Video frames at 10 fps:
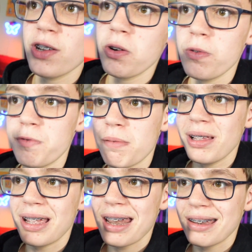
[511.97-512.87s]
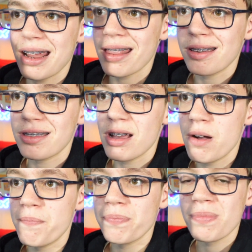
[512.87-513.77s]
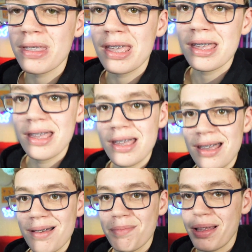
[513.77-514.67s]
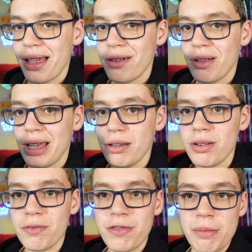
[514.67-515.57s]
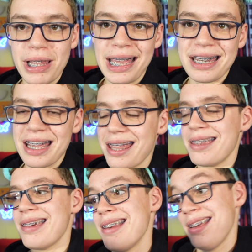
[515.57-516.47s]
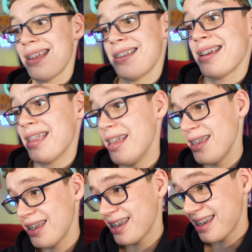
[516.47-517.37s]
no family get-togethers though. Planned. Or like not family get-togethers, any get-togethers.